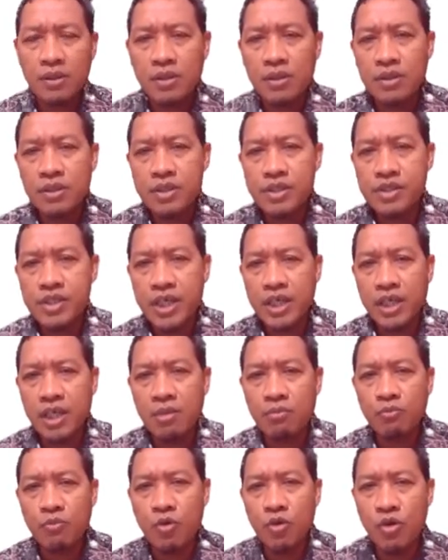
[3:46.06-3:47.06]

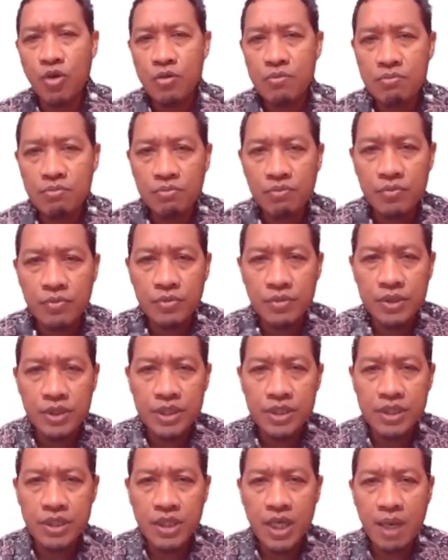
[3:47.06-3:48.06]
Second column
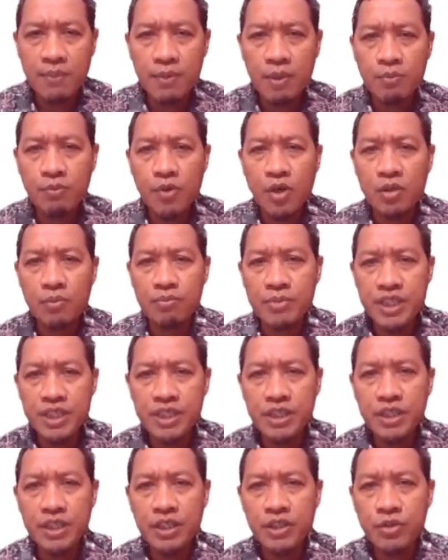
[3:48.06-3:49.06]
describe about
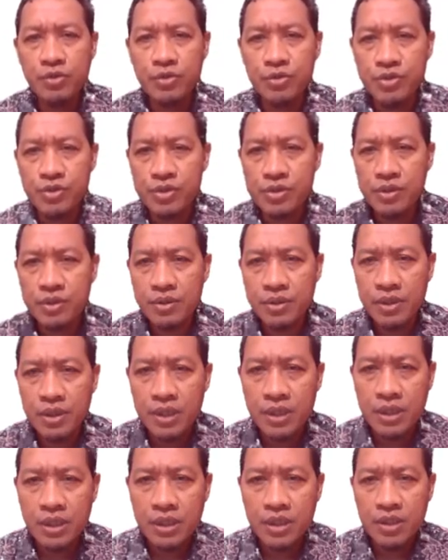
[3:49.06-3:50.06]
material use.
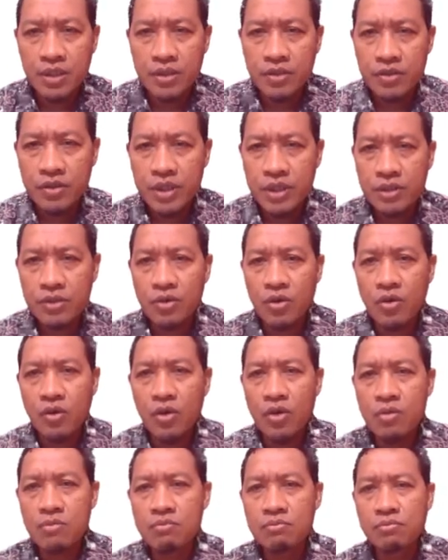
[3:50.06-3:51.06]
Third
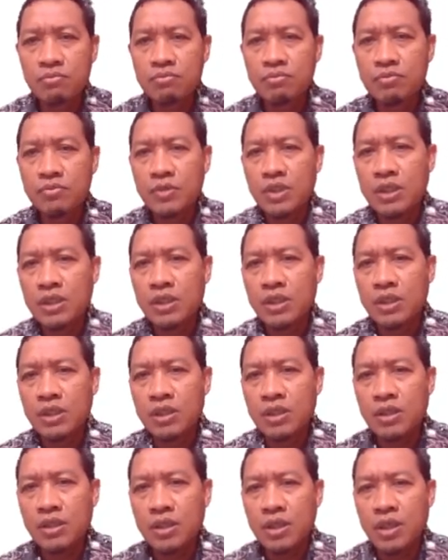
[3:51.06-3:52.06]
column
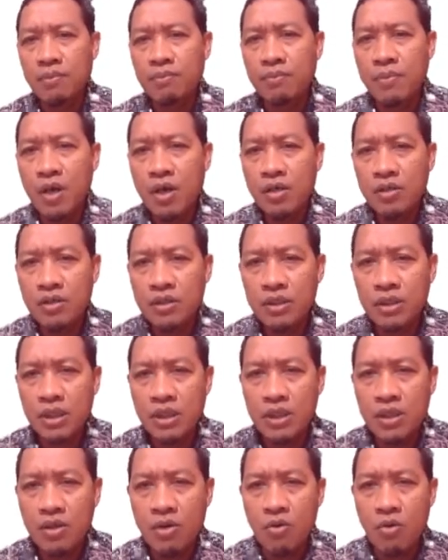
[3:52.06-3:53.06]
about
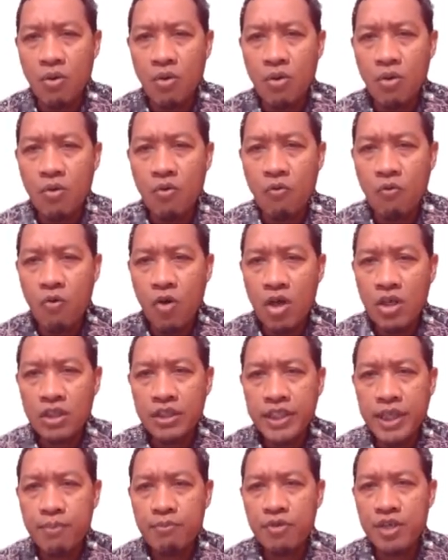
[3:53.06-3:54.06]
wall
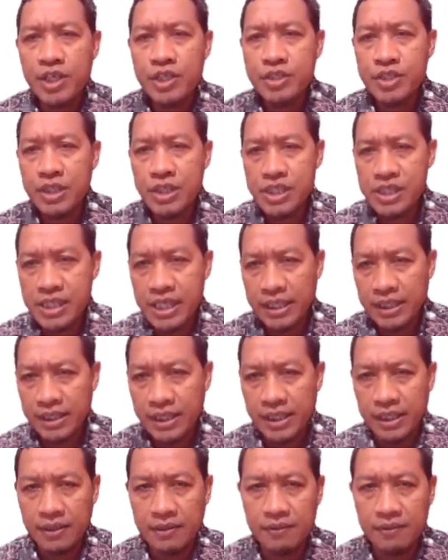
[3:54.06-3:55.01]
temperature setting.